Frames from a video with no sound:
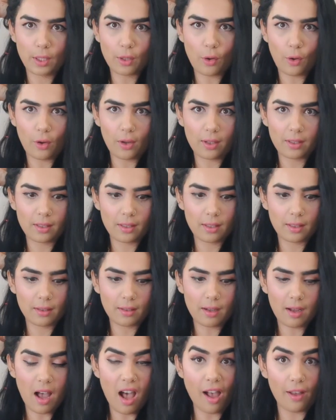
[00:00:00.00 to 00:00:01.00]
beyond
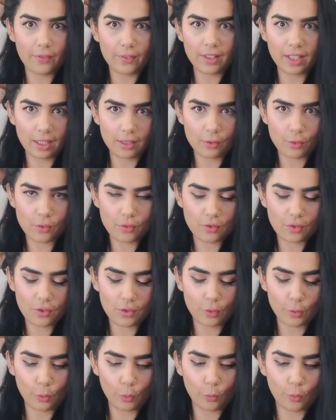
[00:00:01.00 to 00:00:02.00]
half an inch.
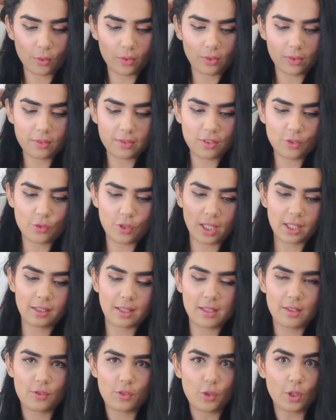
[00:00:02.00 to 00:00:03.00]

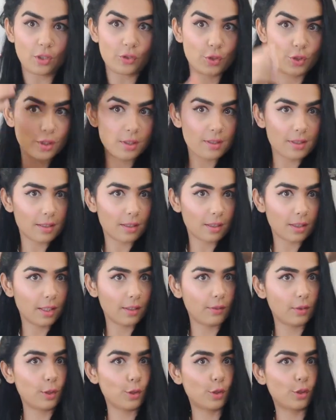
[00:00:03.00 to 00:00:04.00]
Strict instructions are
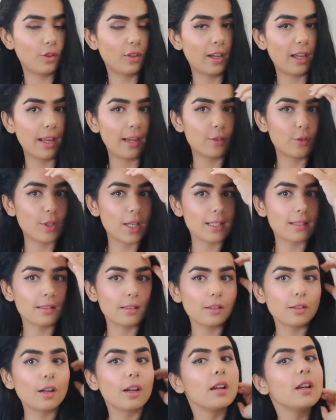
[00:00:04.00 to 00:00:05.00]
given to the
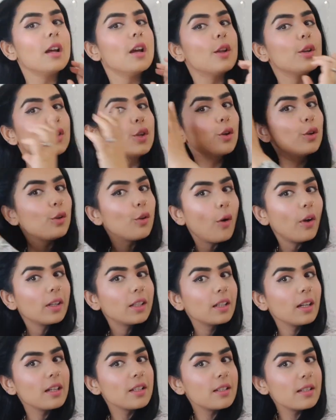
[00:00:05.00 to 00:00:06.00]
hairdresser to
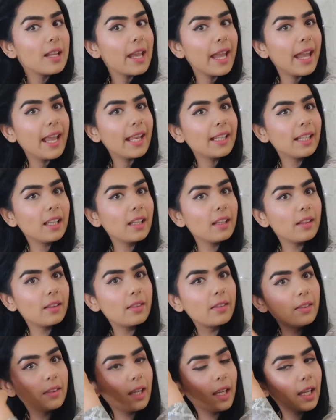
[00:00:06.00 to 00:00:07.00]
not cut
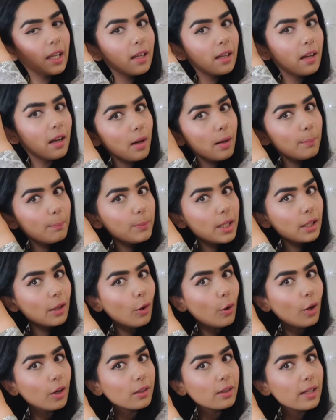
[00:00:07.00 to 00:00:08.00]
anything
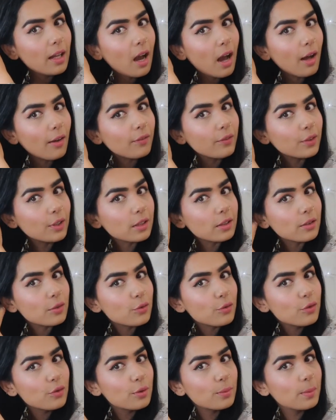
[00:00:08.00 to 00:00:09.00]
beyond half an
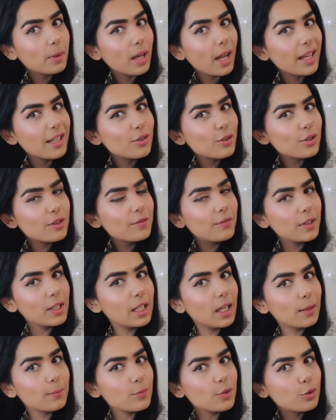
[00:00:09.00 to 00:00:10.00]
inch. I just
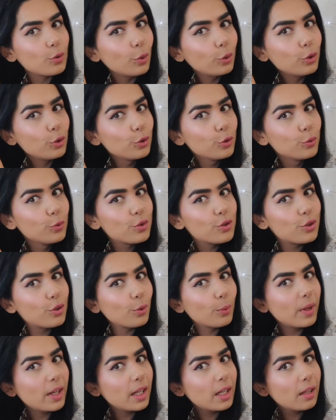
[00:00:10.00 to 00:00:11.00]
feel I'm so used
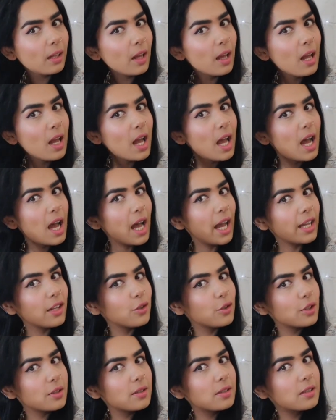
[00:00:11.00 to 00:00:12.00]
to it.
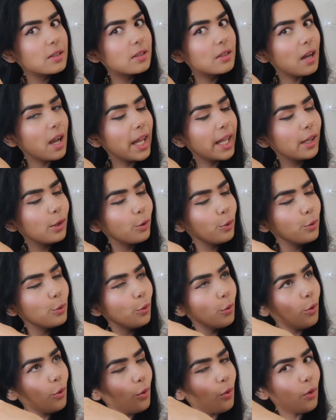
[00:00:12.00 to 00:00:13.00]
I don't
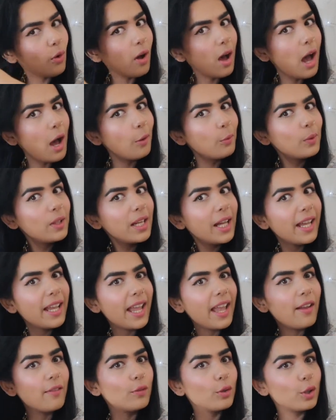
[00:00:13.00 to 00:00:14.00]
know, how will I
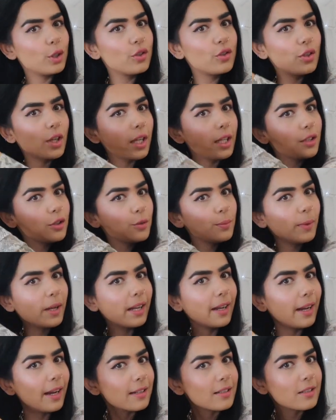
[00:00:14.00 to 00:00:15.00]
ever change
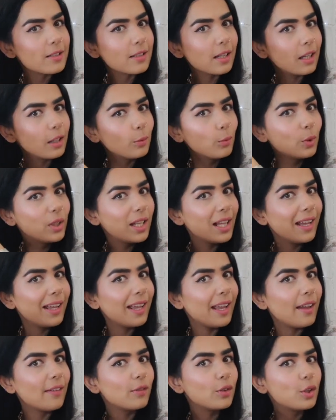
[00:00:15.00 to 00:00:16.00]
my hairstyle? Will I
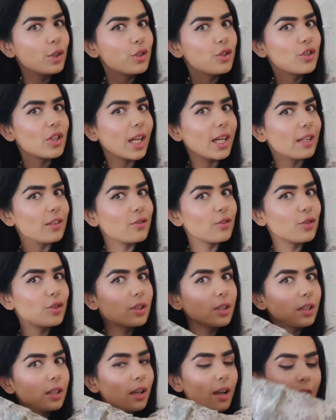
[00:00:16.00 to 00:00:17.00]
ever change
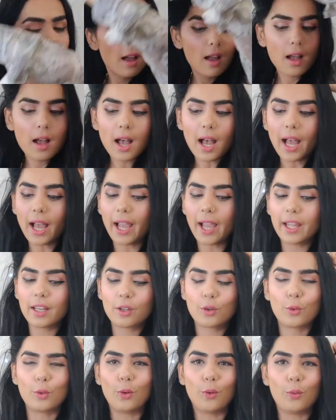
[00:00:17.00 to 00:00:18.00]
it?
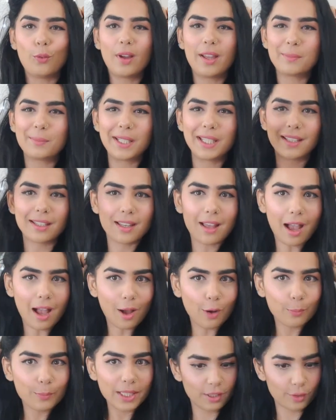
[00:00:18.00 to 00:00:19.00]
I don't know. I mean,
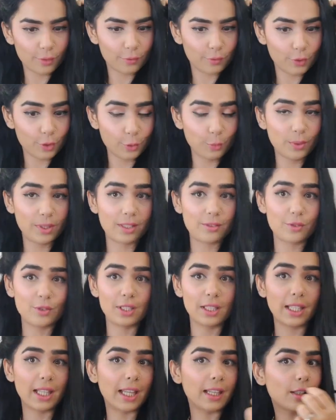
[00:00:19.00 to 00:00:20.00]
how many of you can
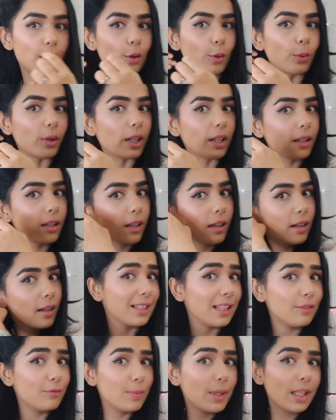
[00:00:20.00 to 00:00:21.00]
relate to it?
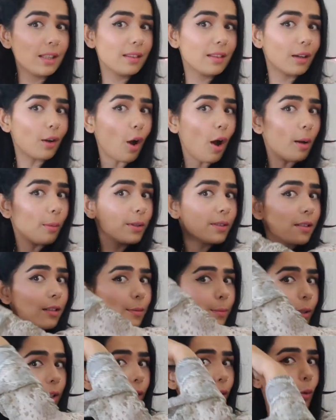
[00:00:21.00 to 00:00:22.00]
Leave me in the
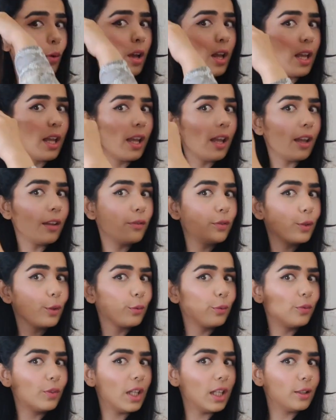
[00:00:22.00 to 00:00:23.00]
comments below. If
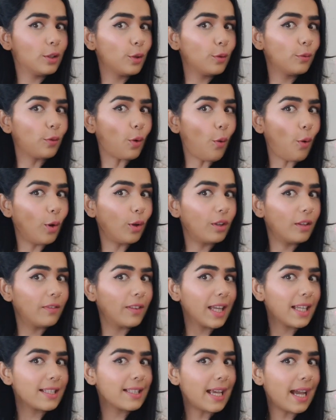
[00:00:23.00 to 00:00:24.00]
you feel you've
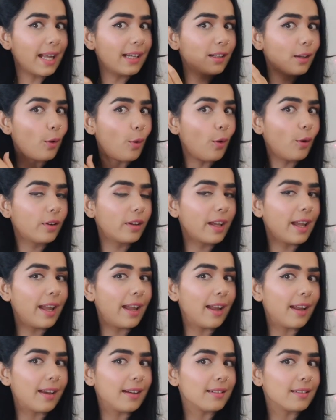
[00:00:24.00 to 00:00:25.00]
always had long
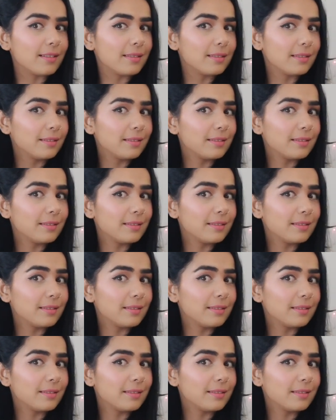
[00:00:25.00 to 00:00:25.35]
hair,